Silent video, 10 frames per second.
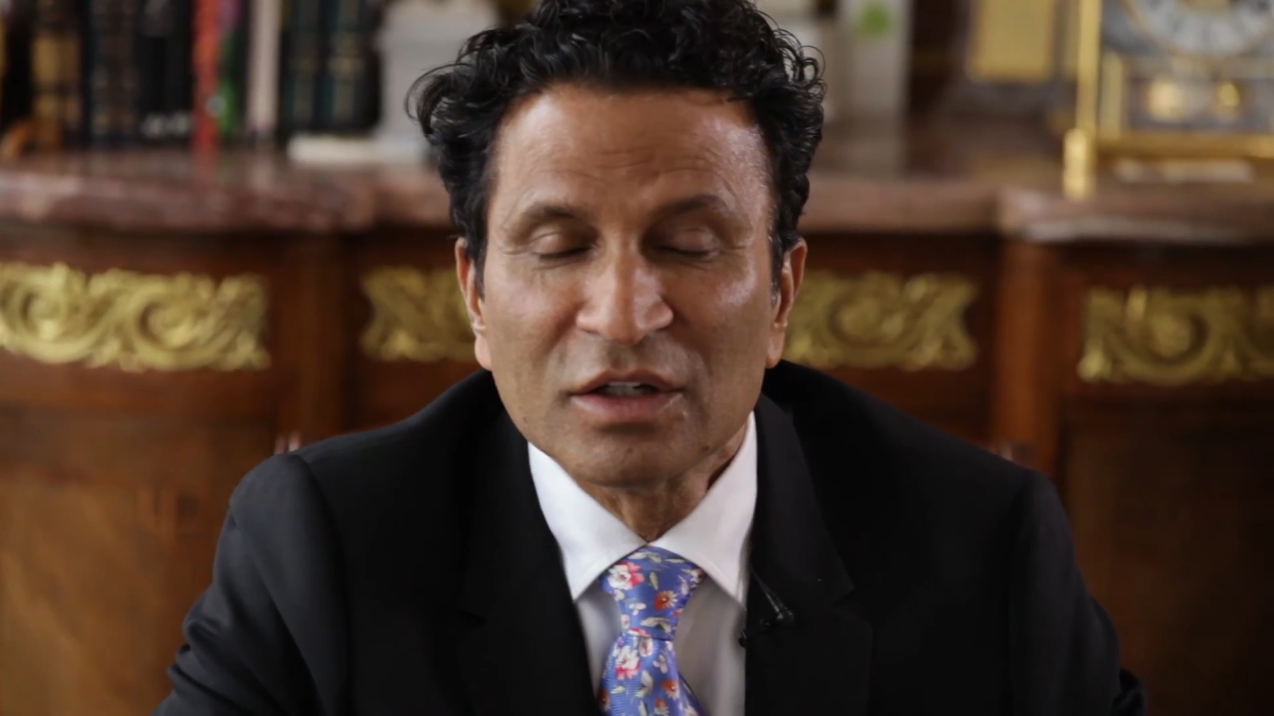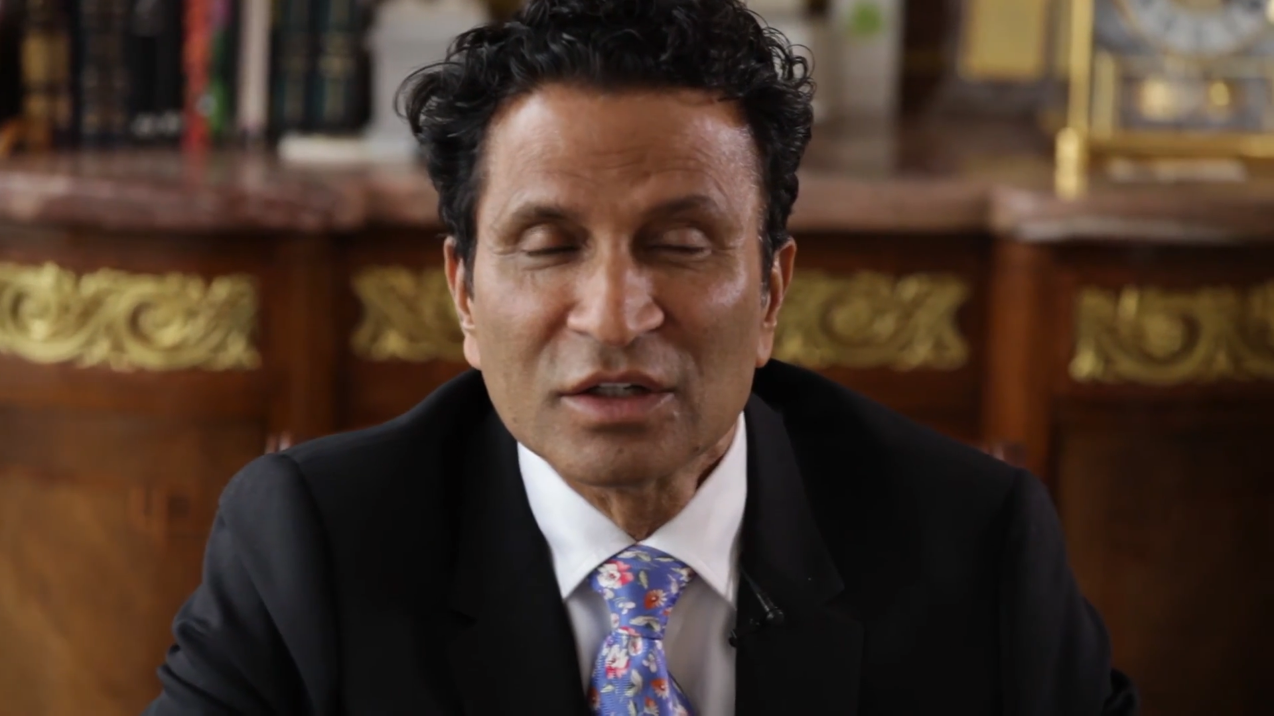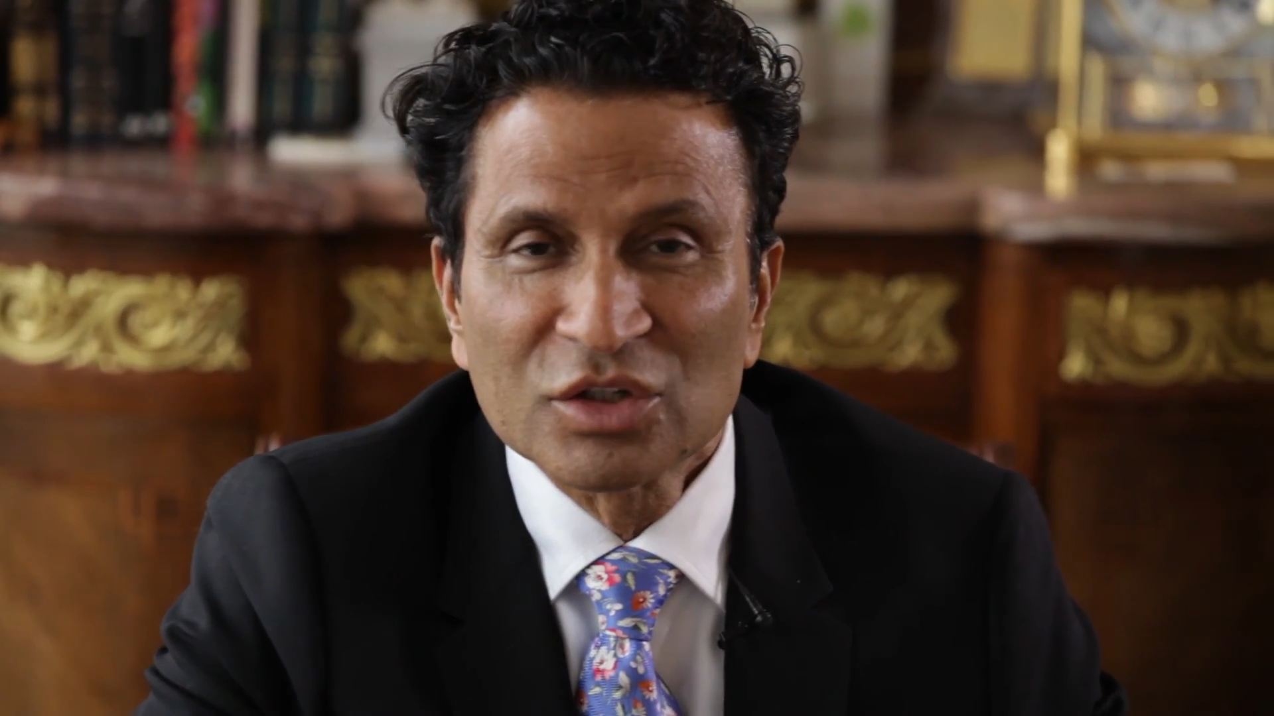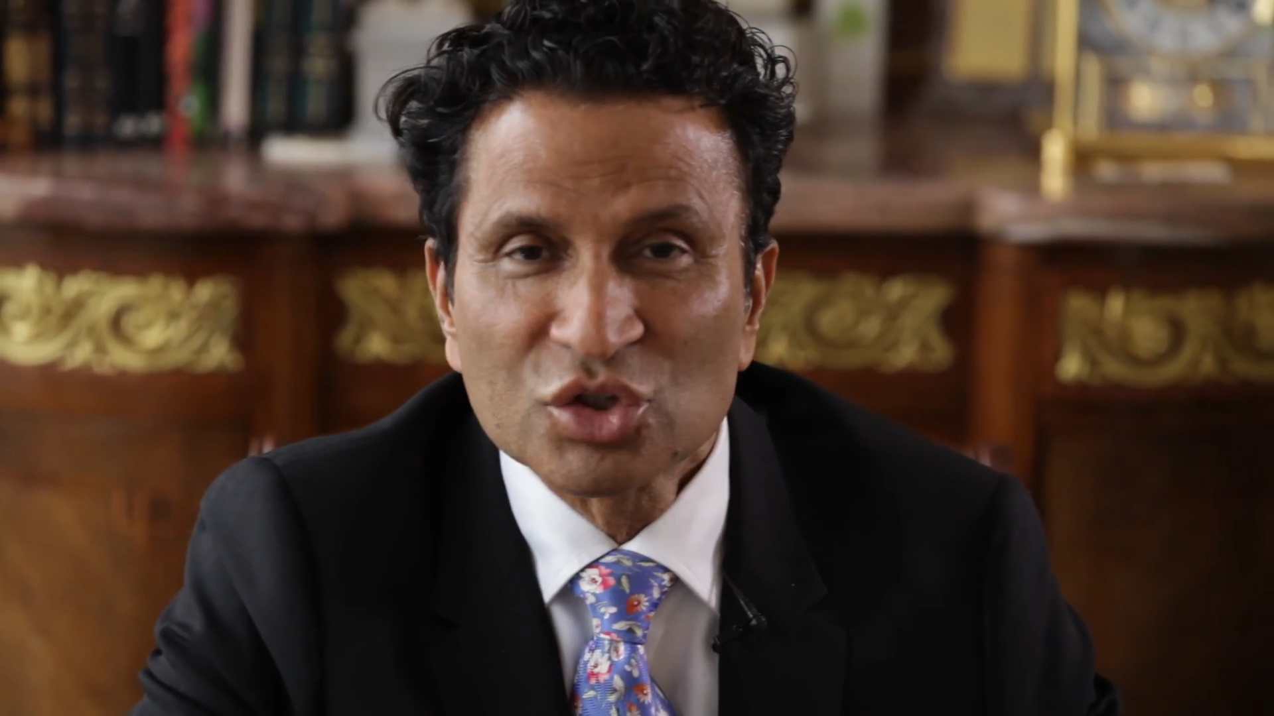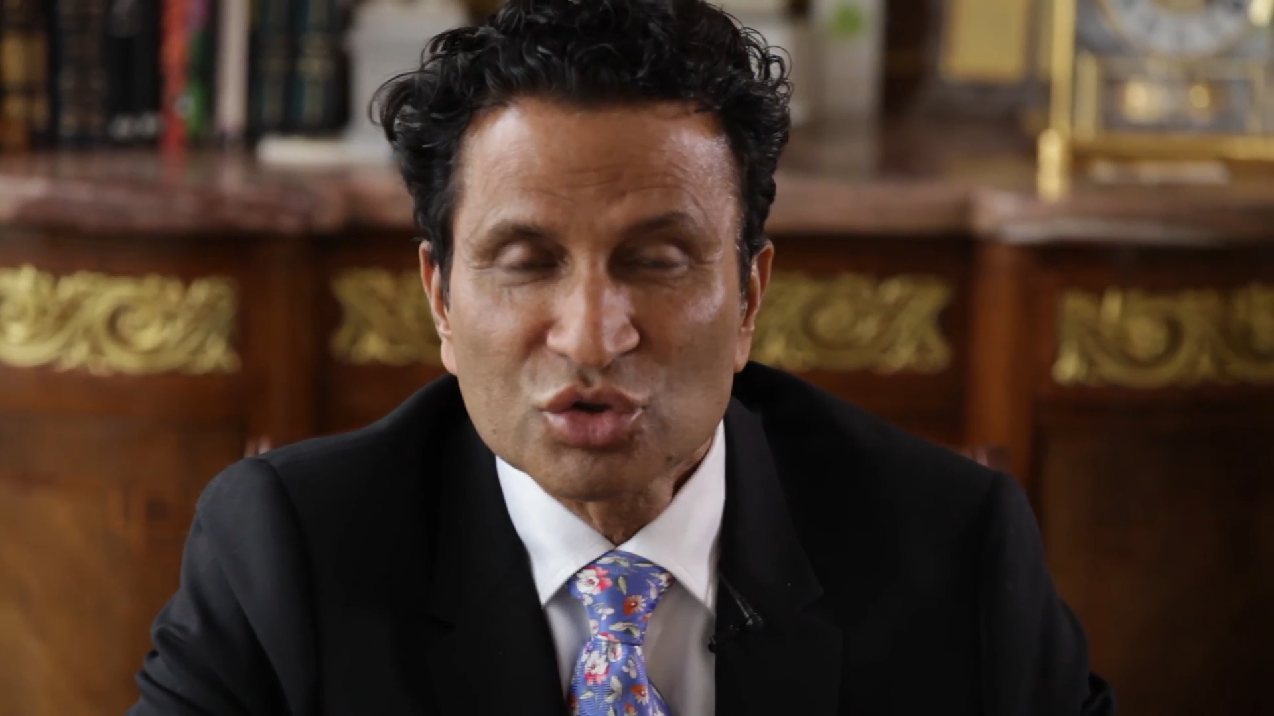
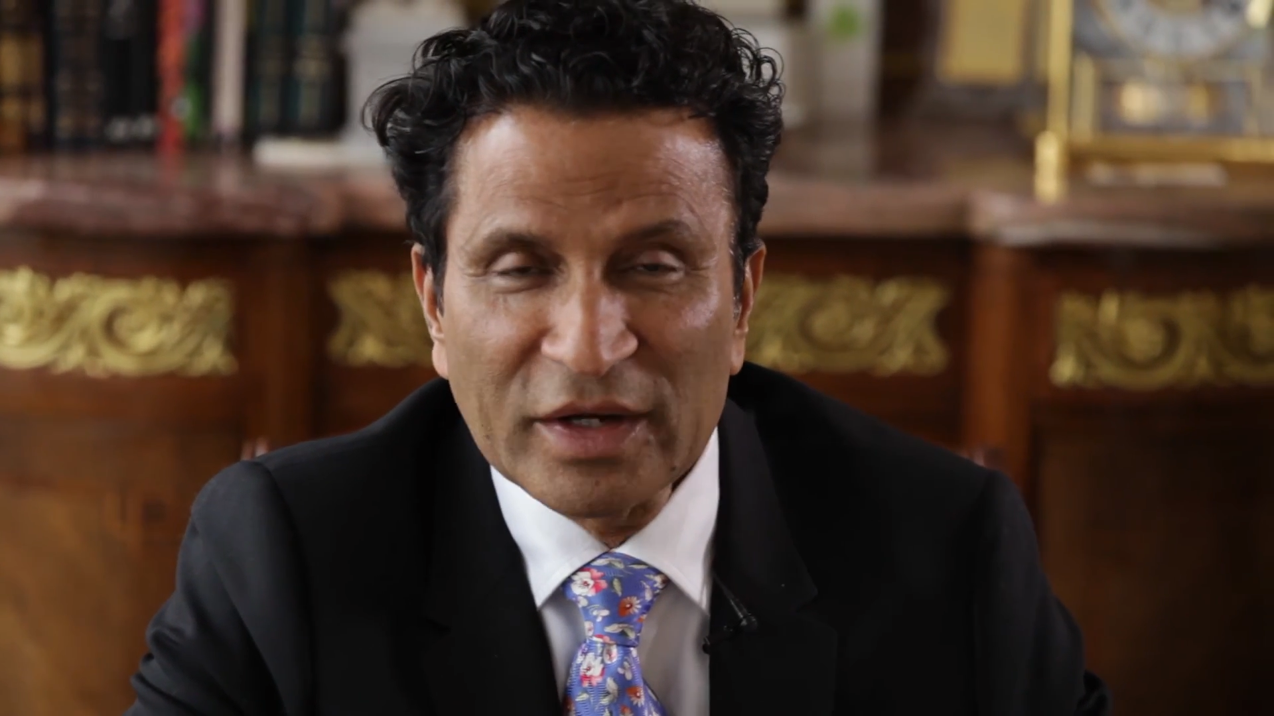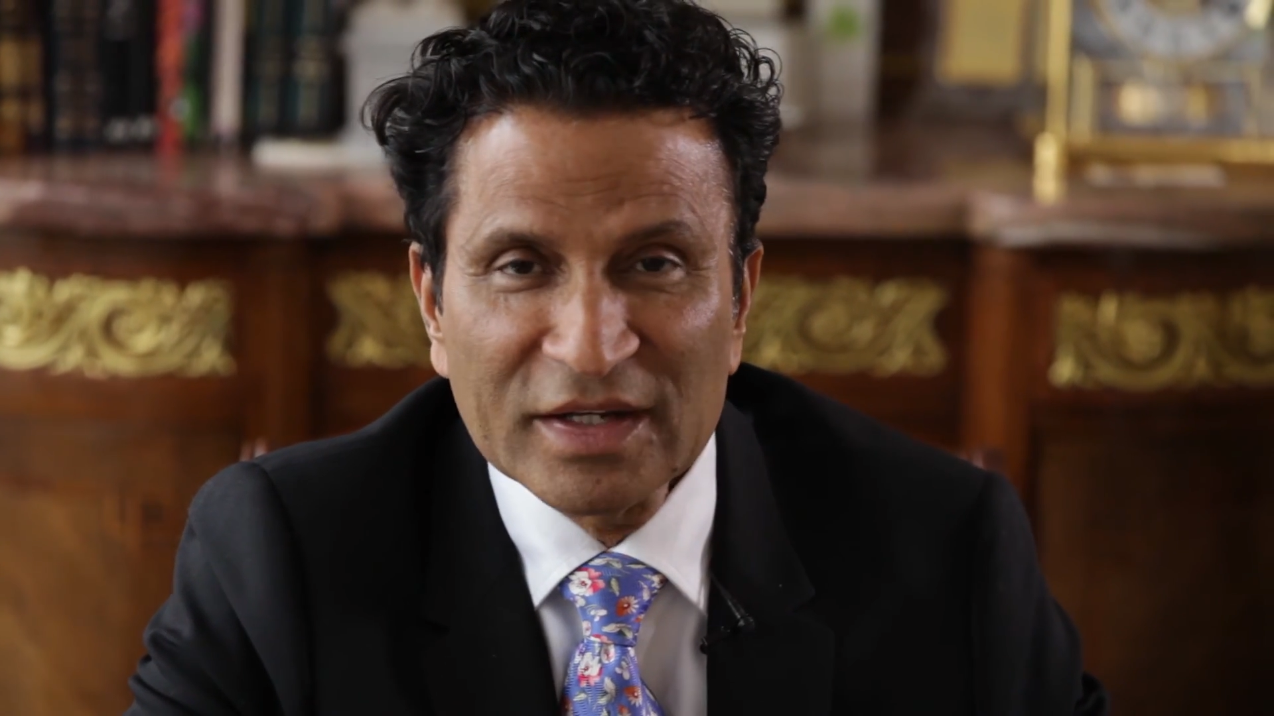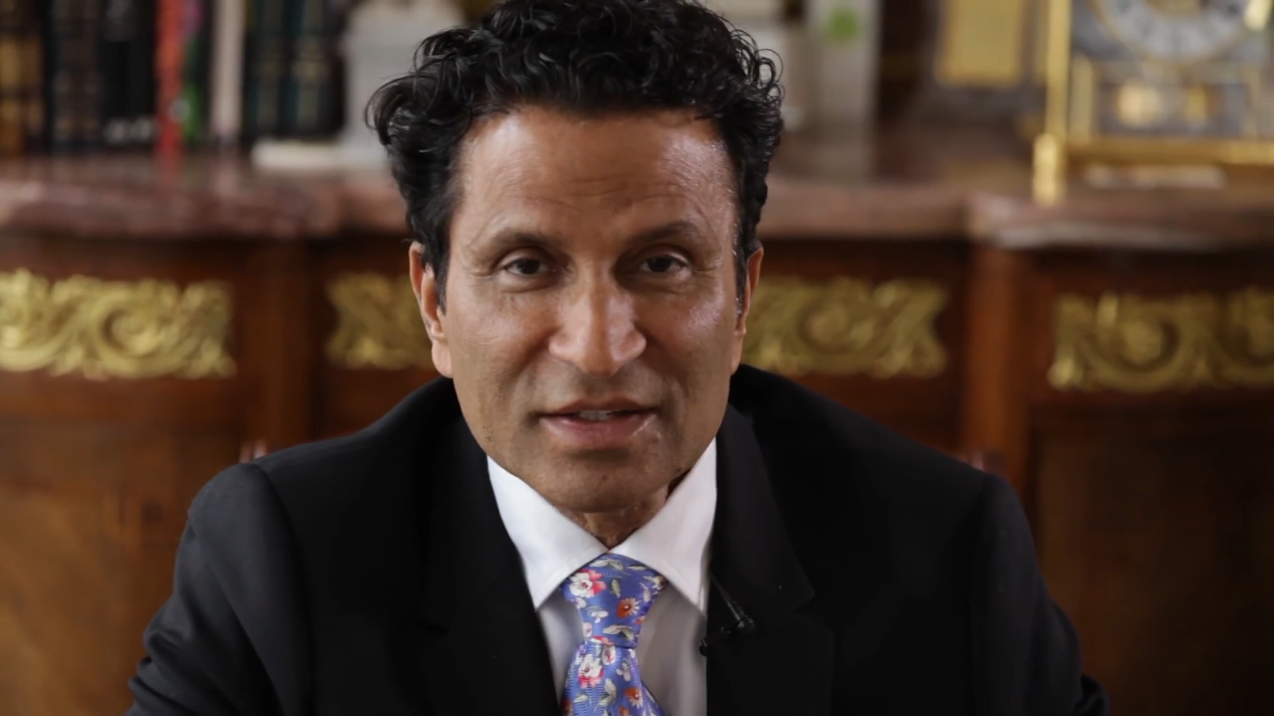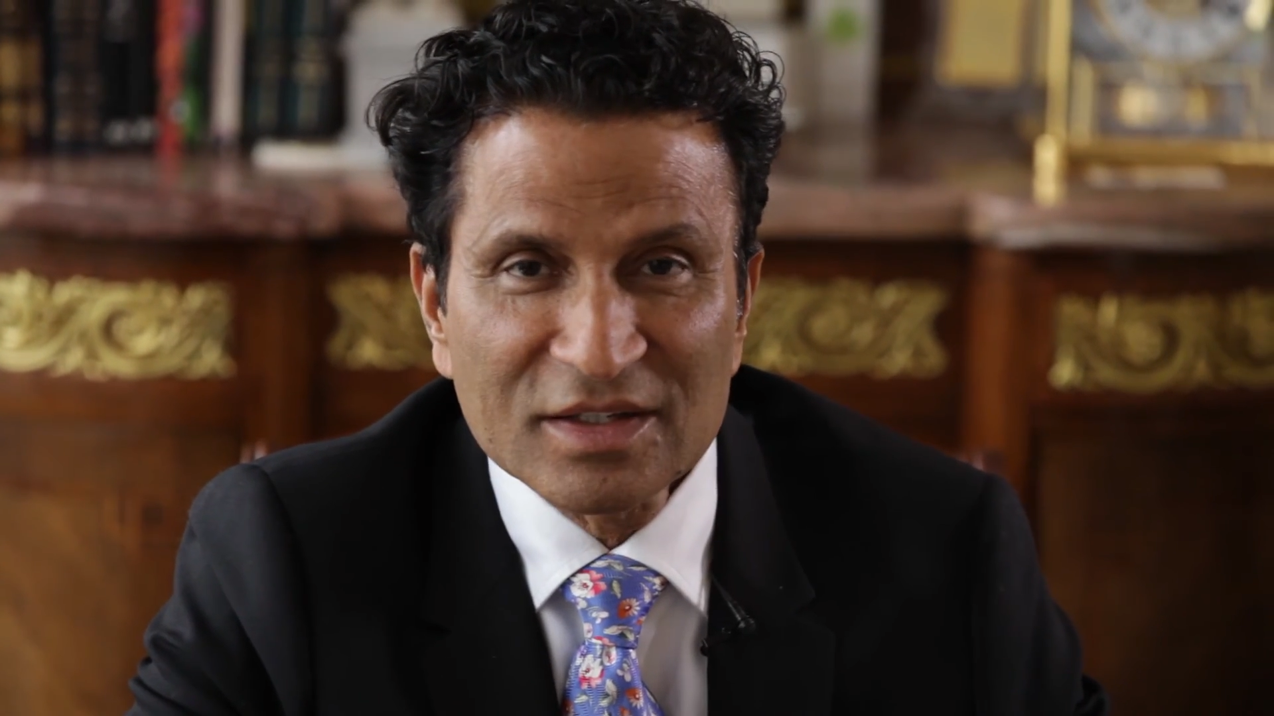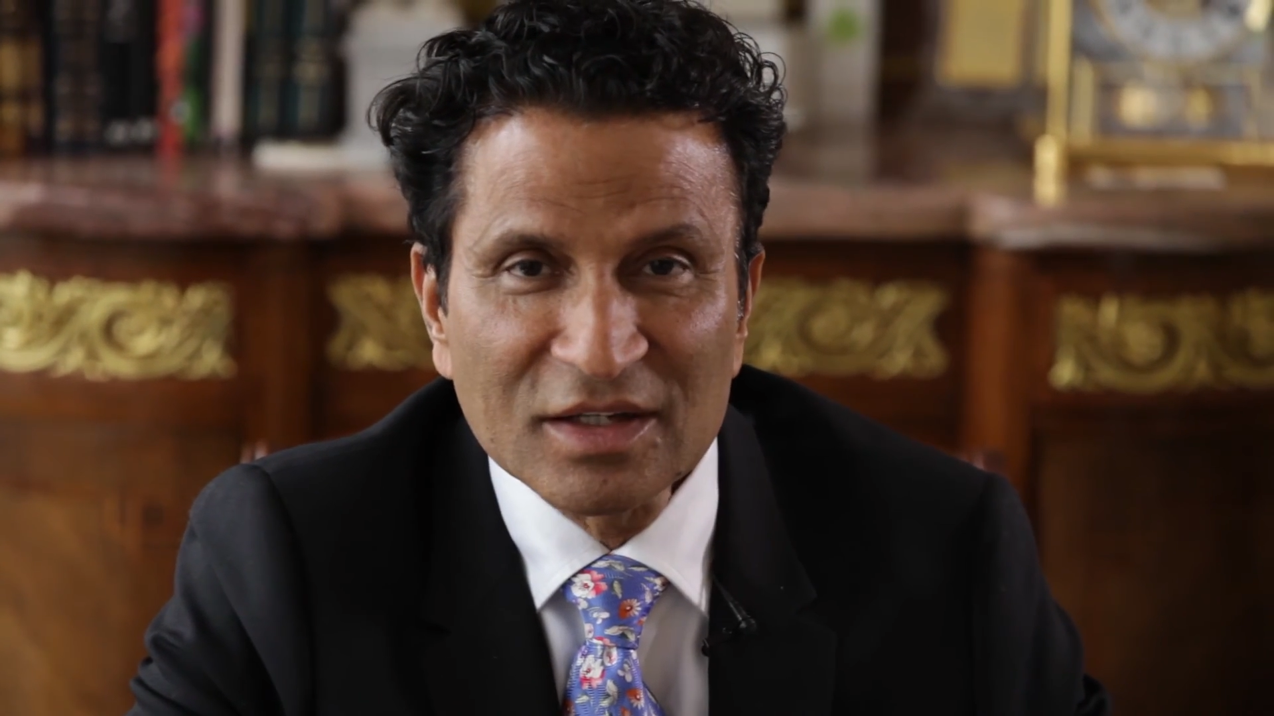
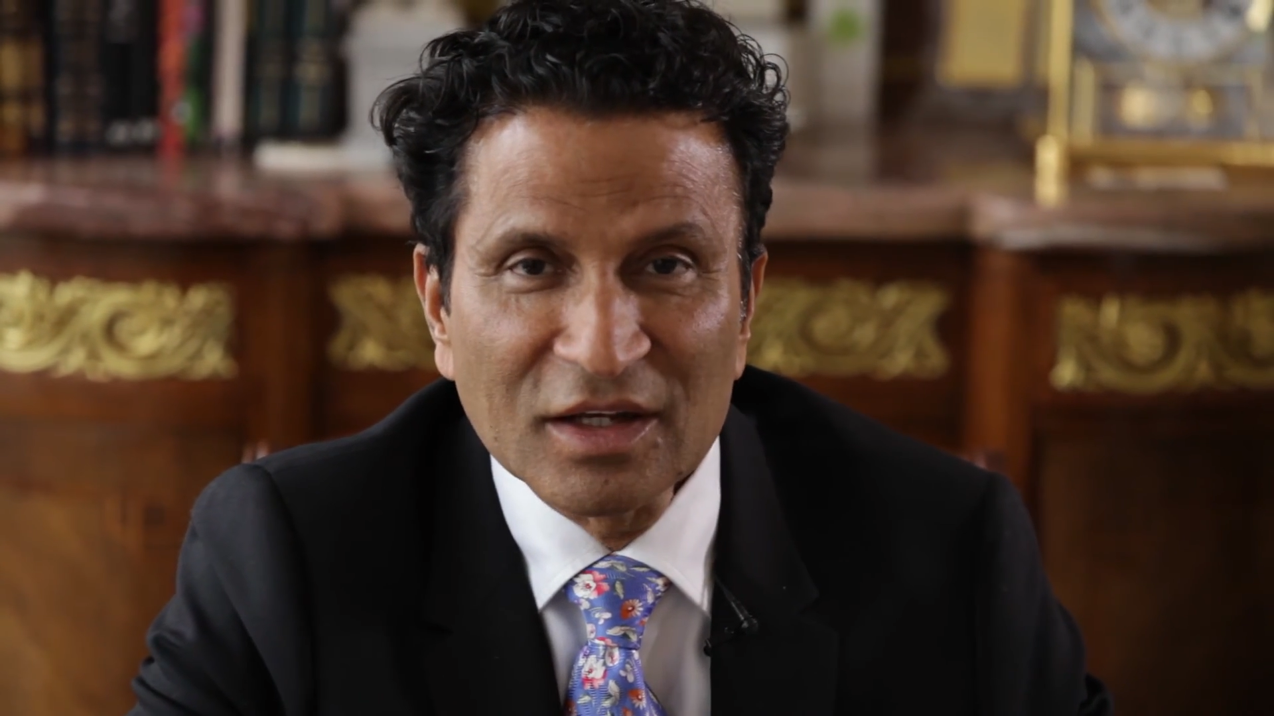stress,